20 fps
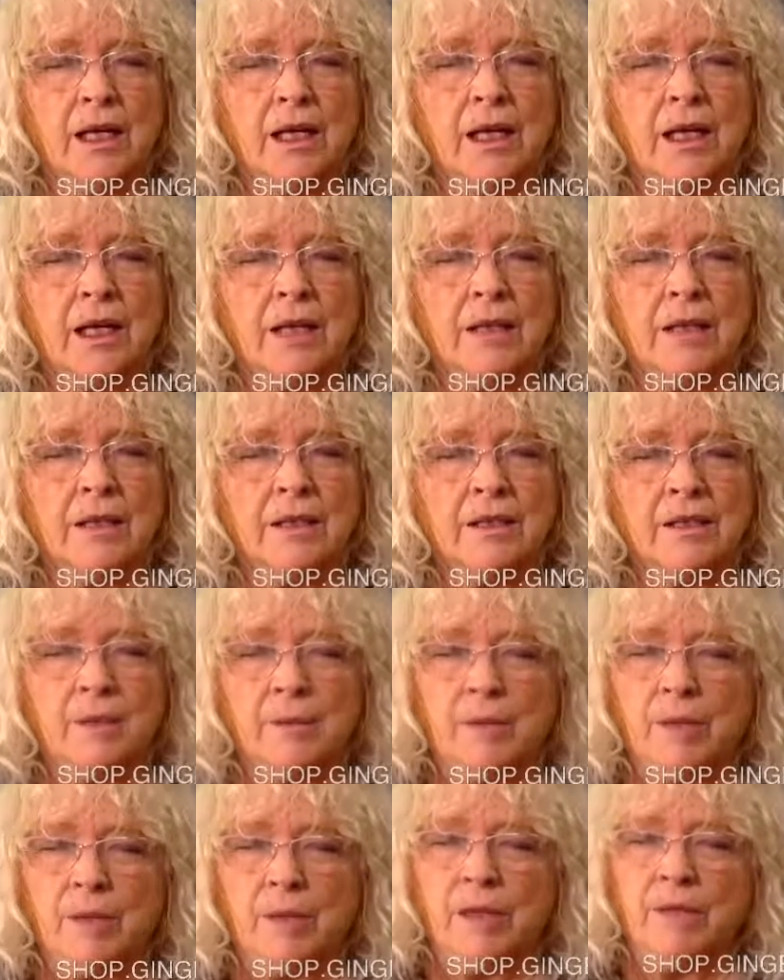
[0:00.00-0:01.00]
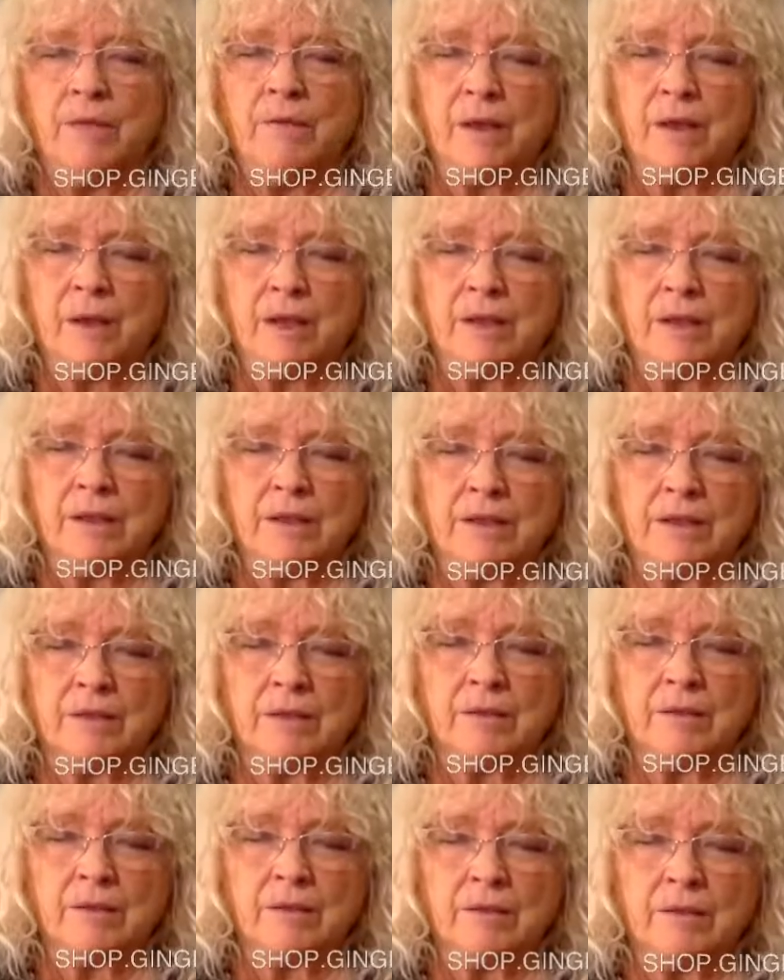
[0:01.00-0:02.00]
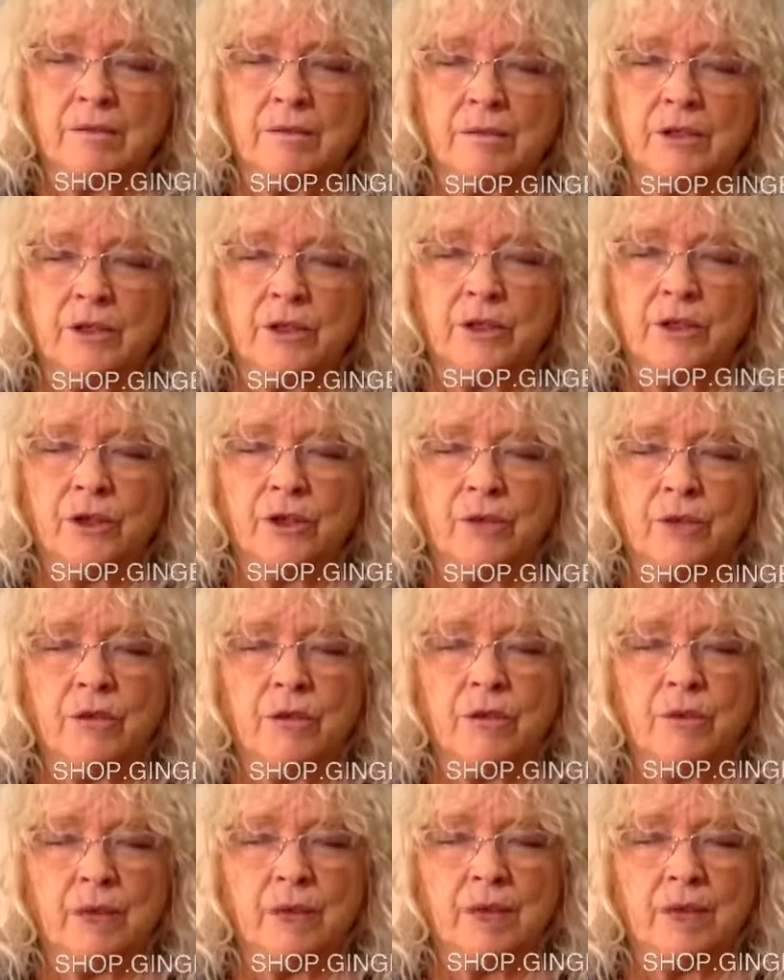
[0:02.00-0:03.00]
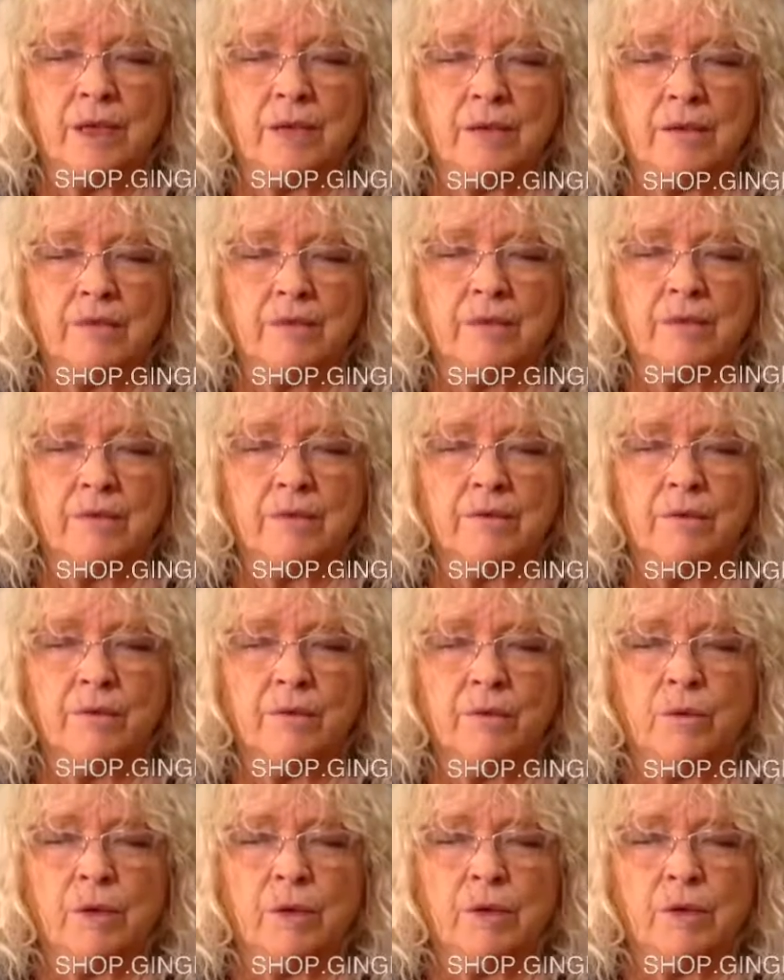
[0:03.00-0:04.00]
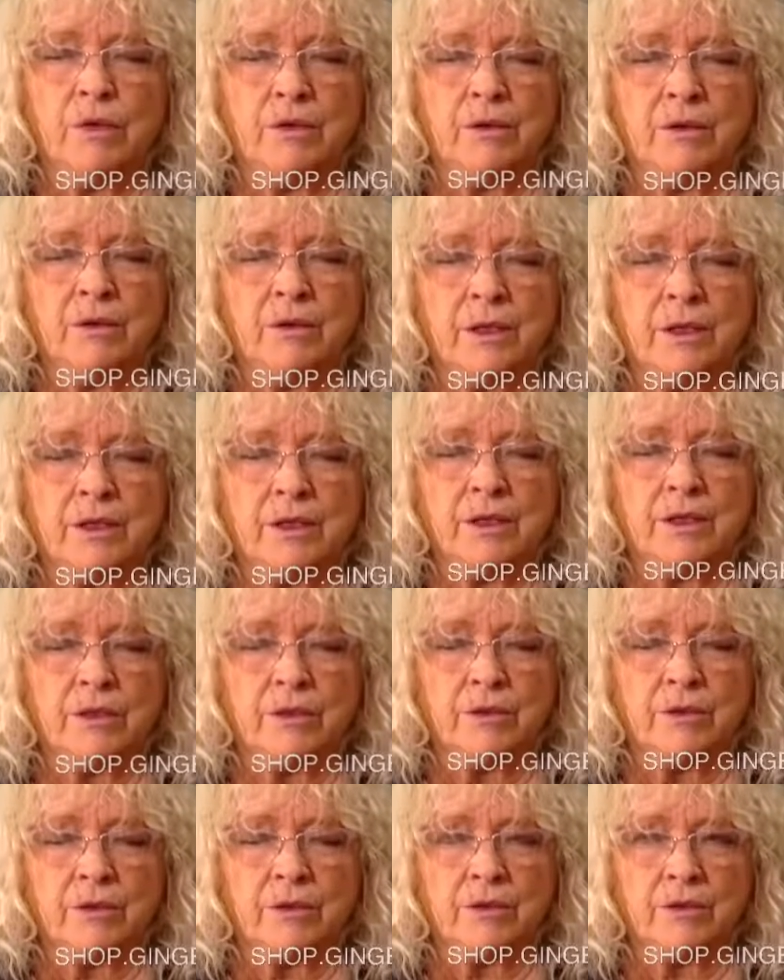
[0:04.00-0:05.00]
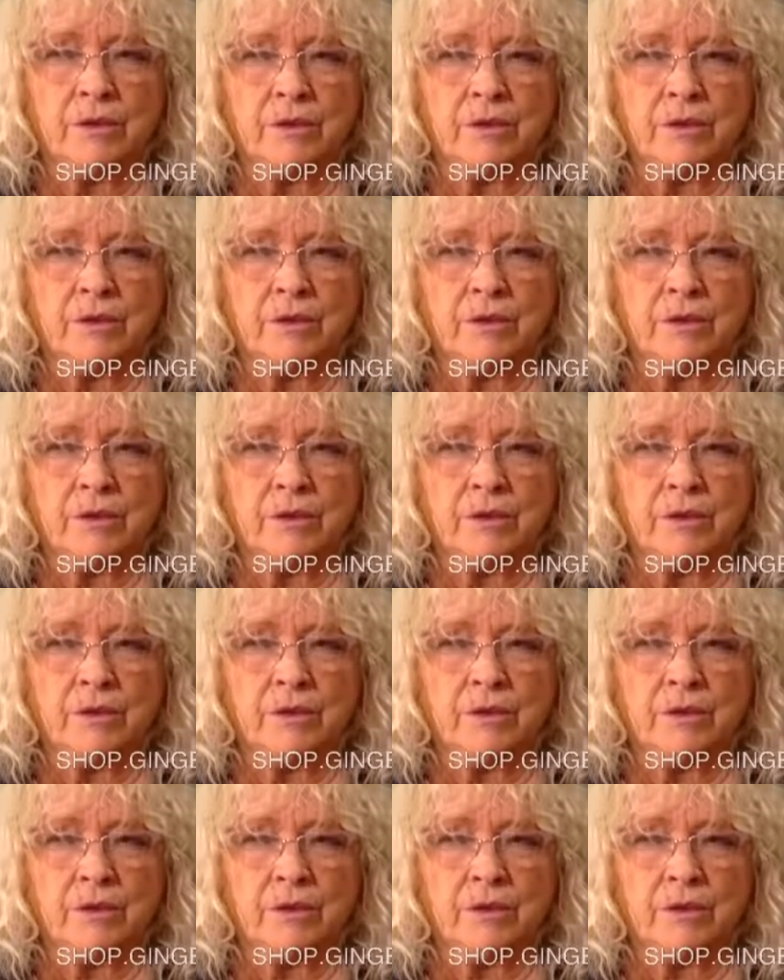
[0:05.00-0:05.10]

ask to be advised to show the way for what you need to do.